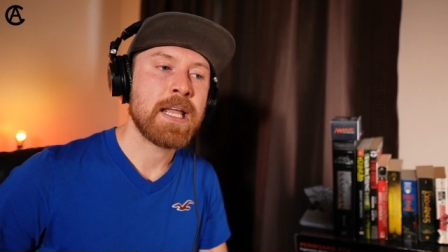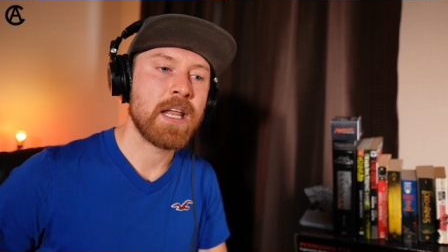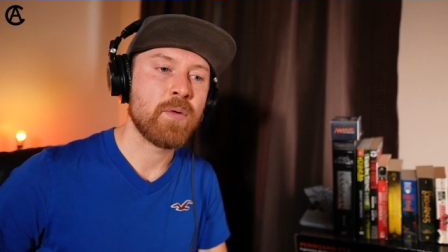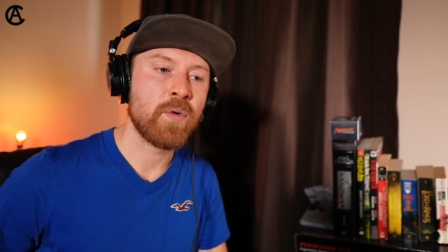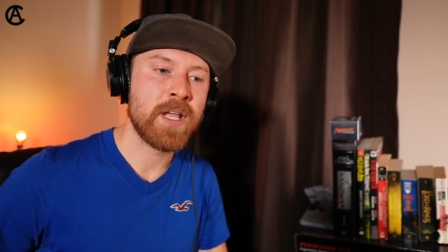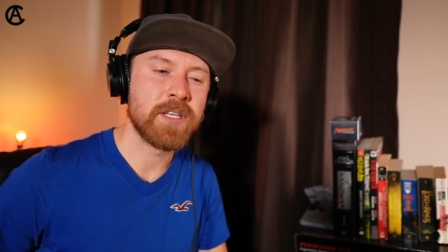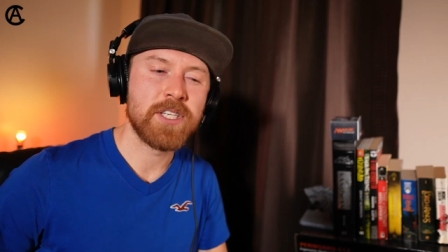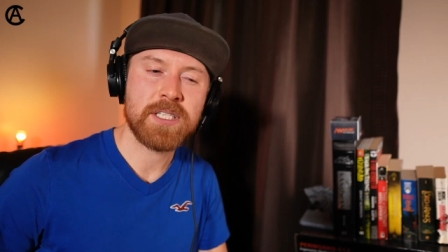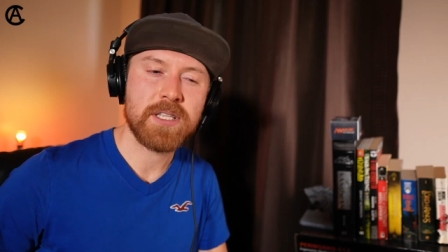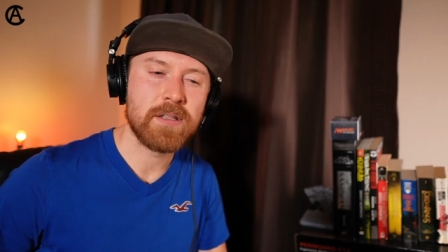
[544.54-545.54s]
and it
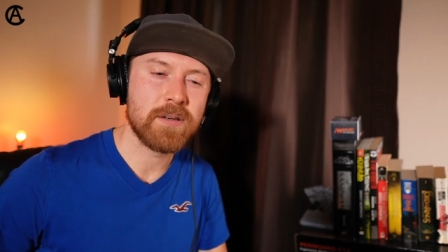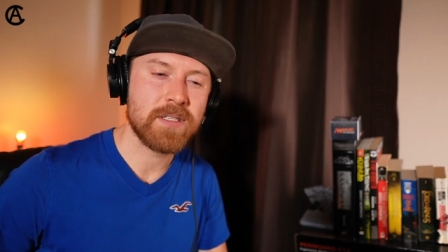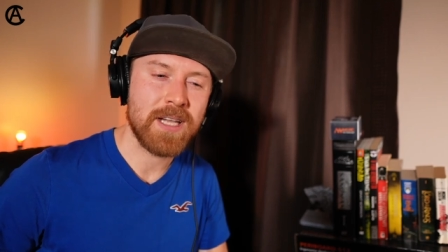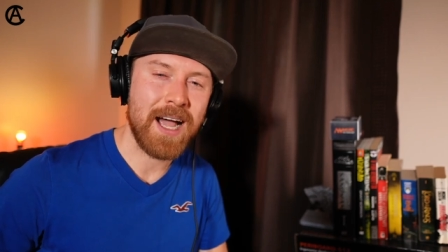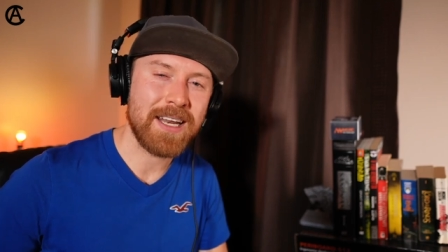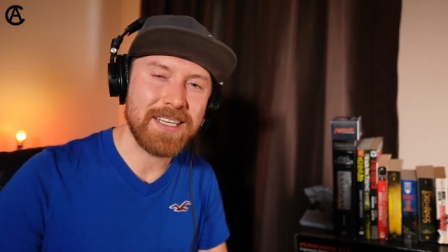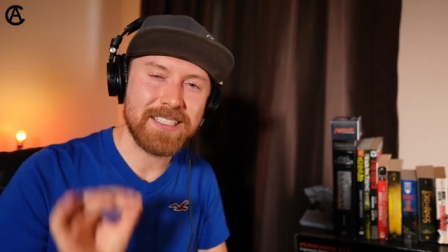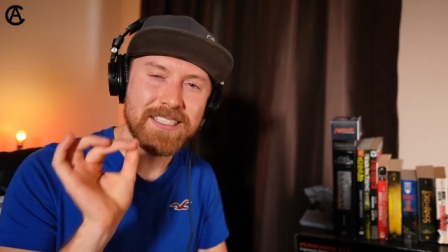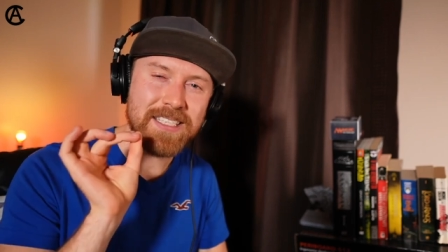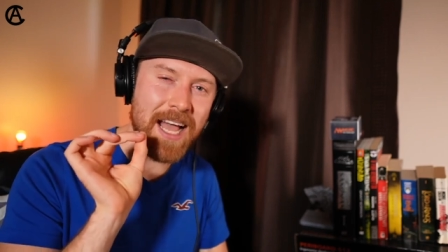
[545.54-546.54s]
just there's not a
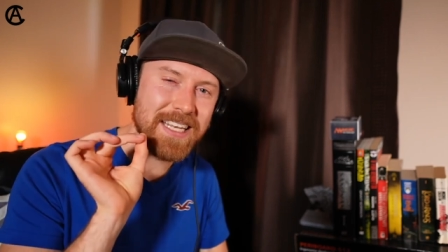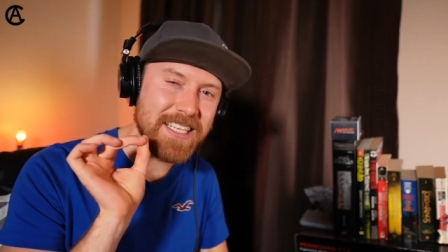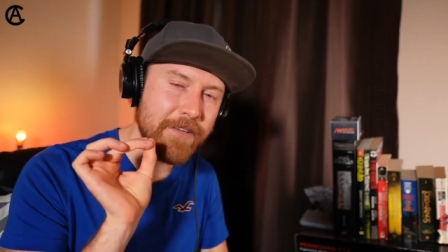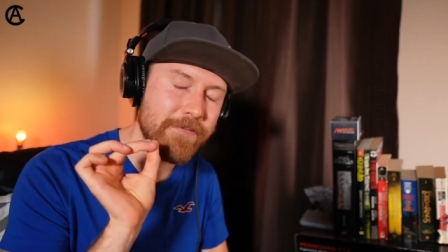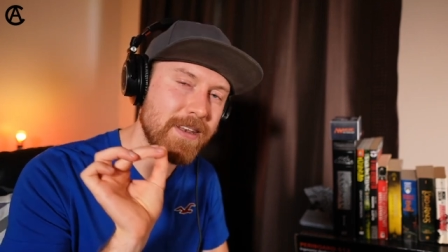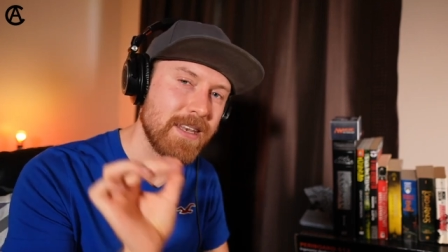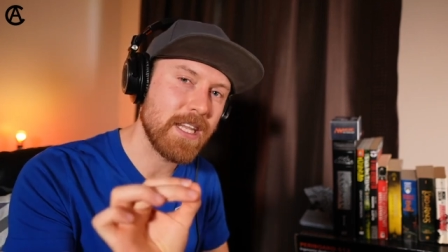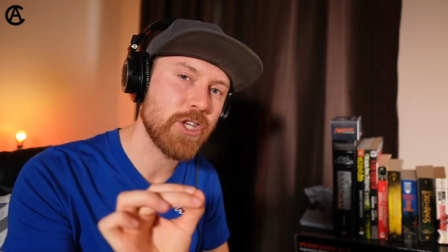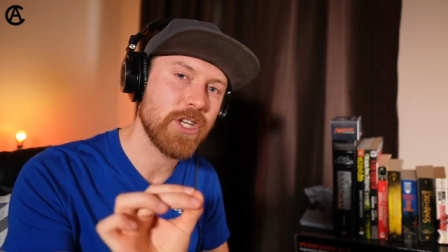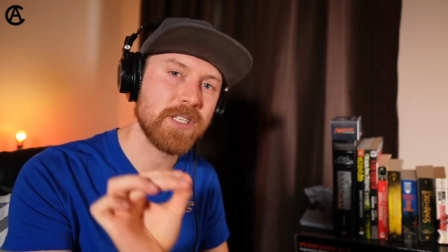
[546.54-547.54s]
a
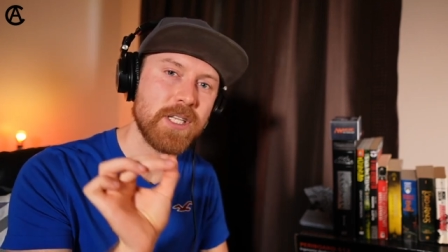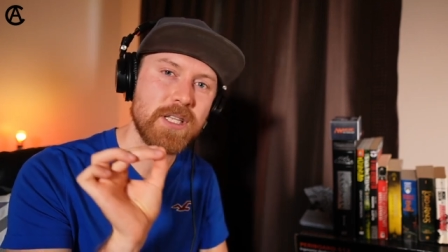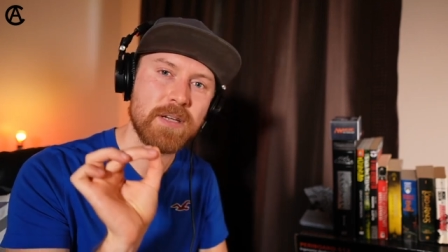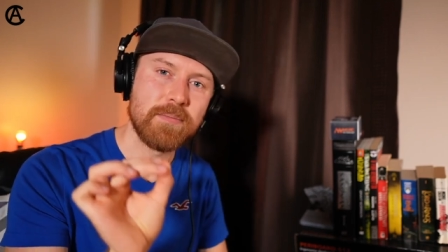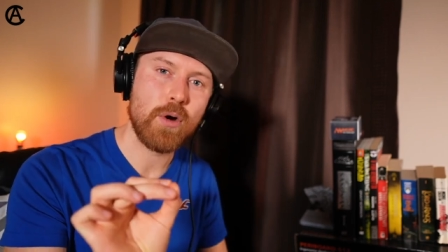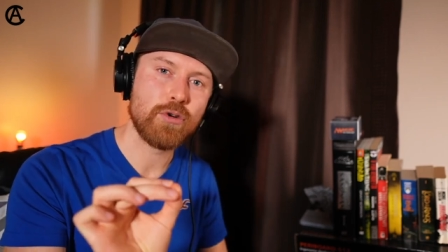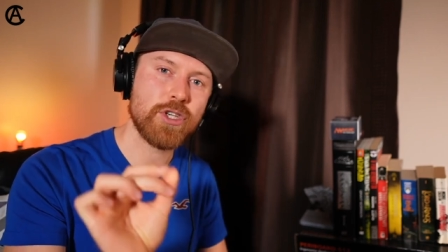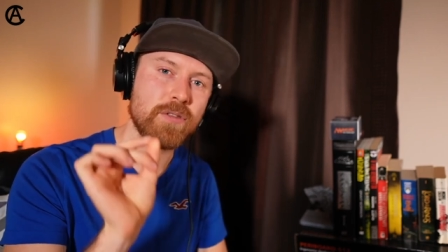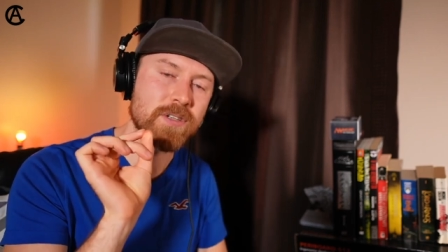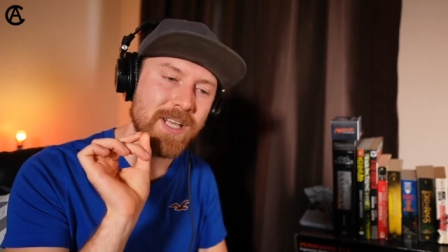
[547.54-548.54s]
definition to the
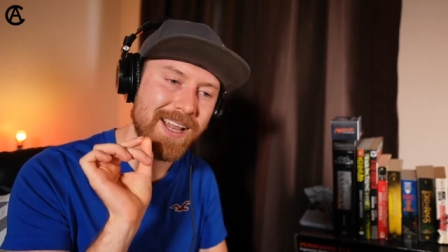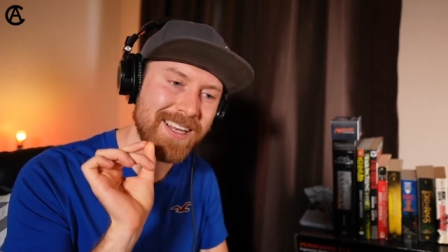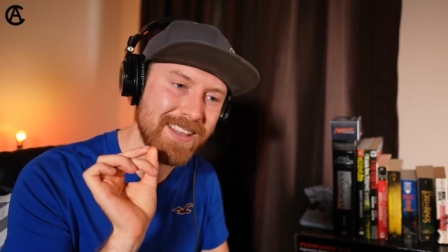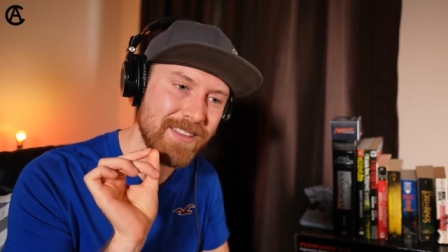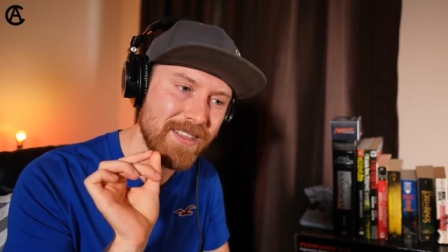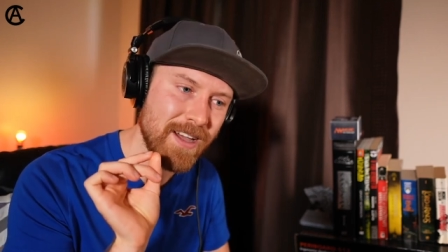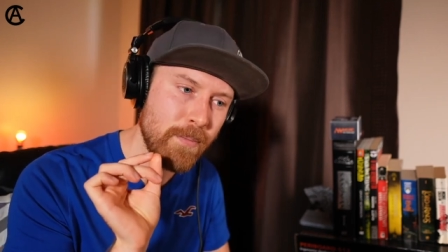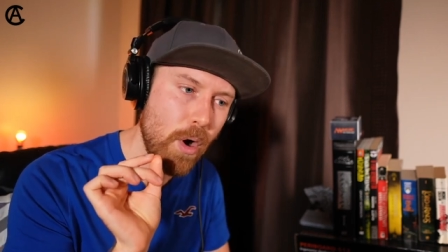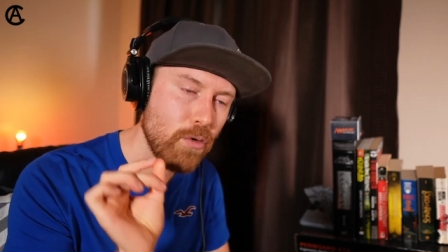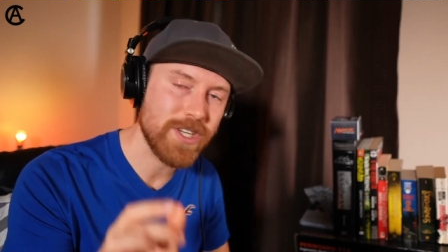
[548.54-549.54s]
emotion. There's not a, the
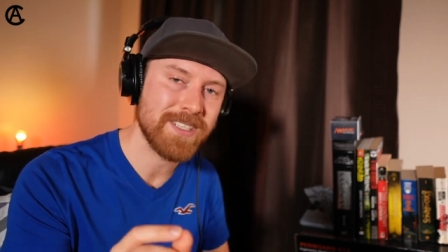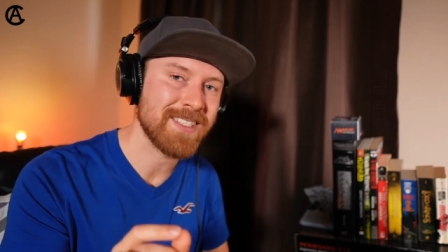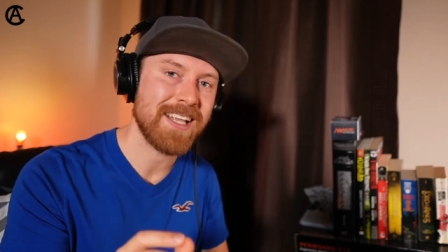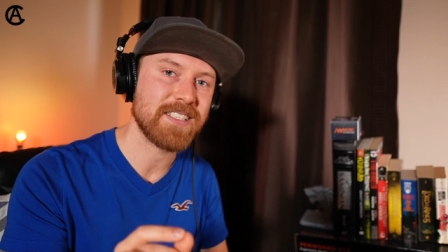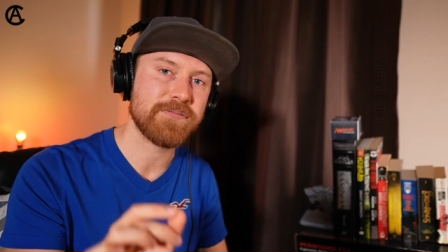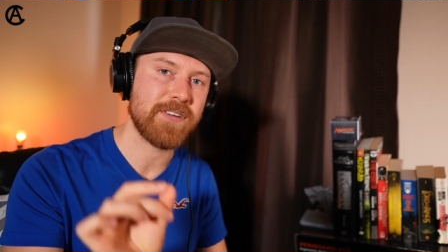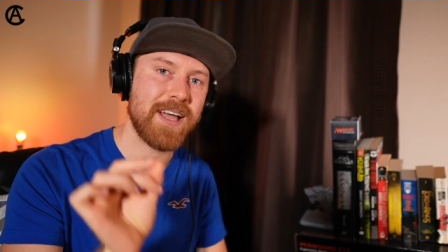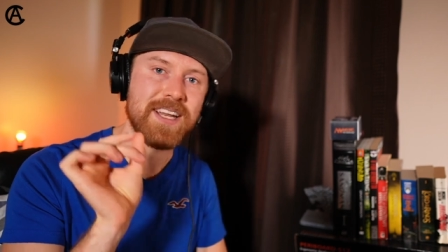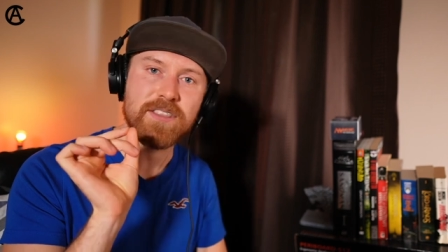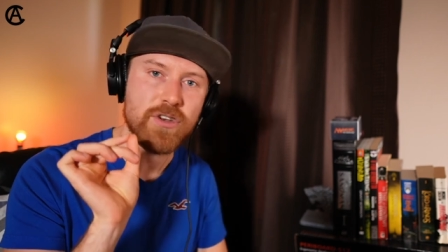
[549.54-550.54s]
emotion's not
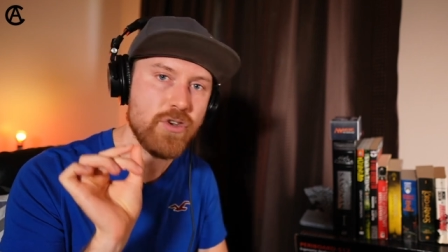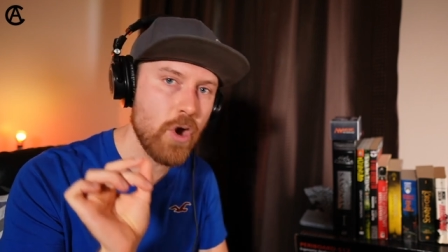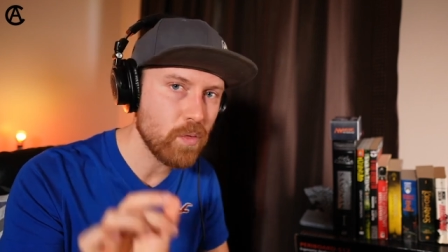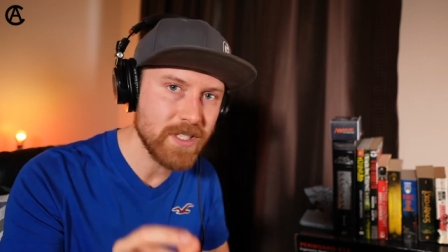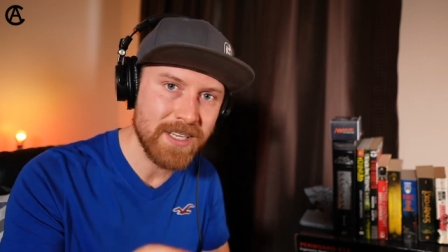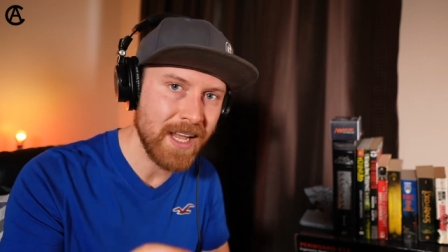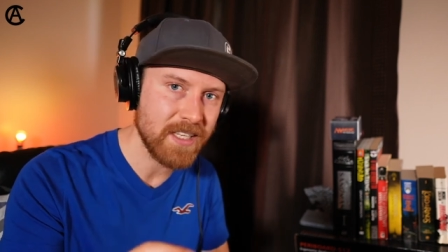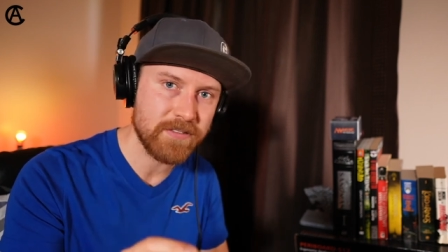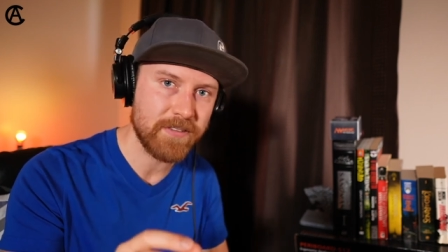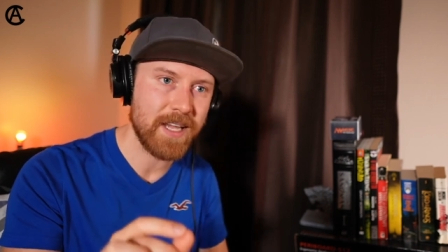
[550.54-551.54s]
defined. The note's
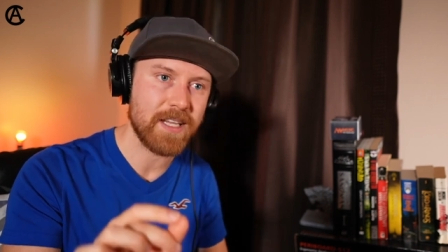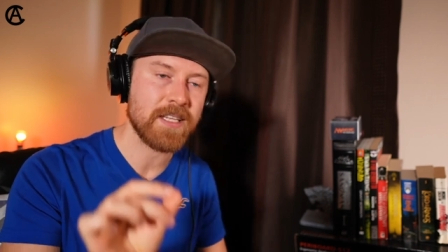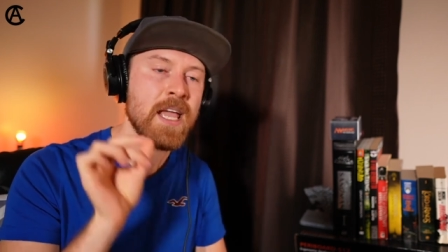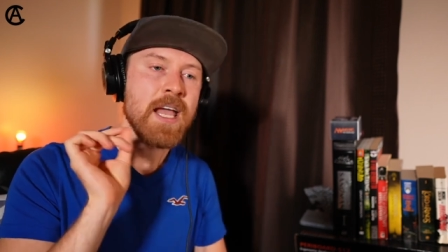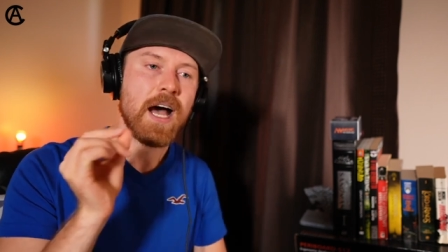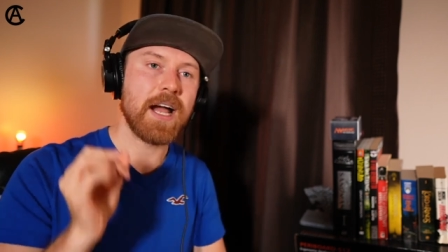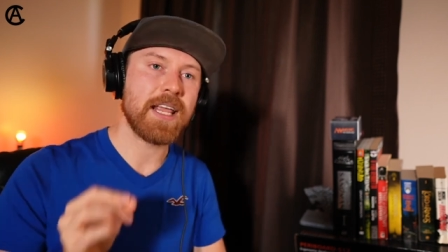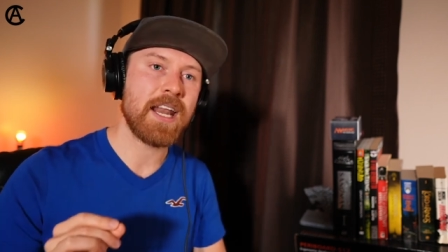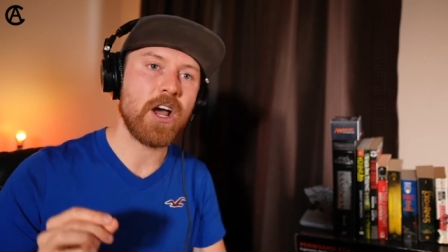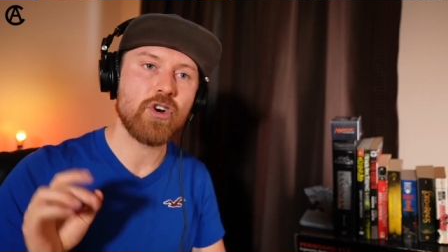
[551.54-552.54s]
not defined.
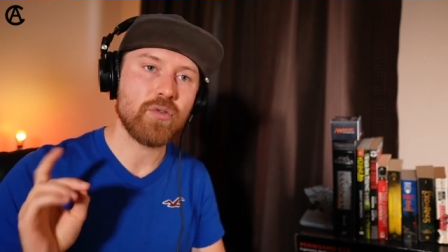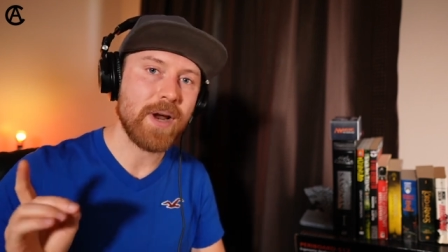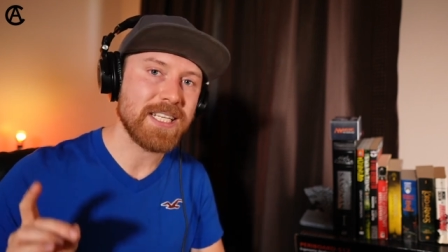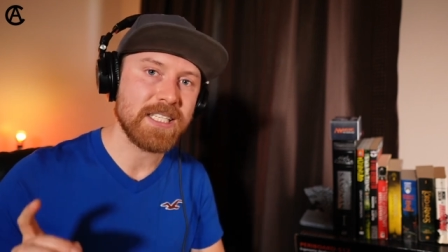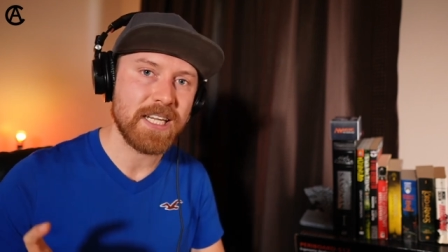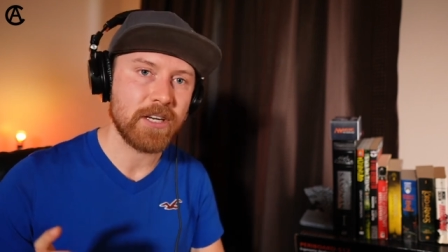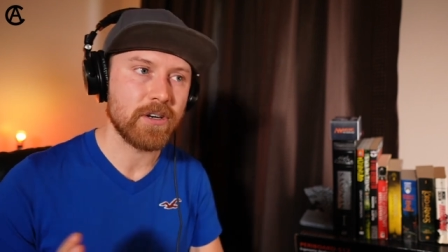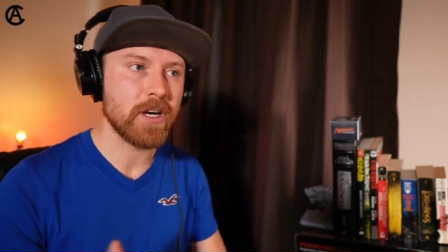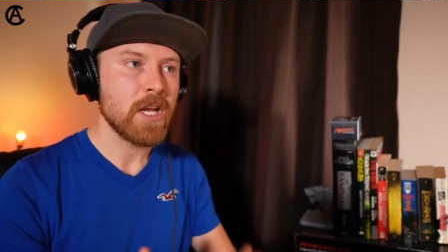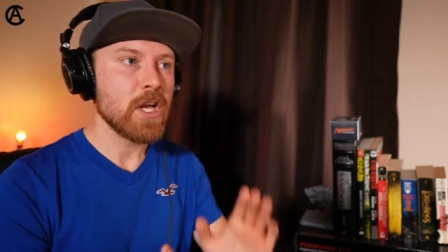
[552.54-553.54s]
Again, a great
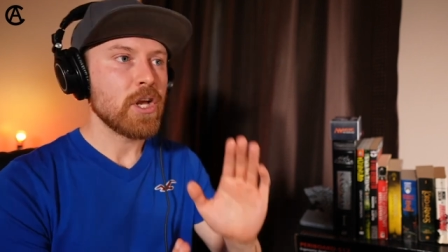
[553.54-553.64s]
singer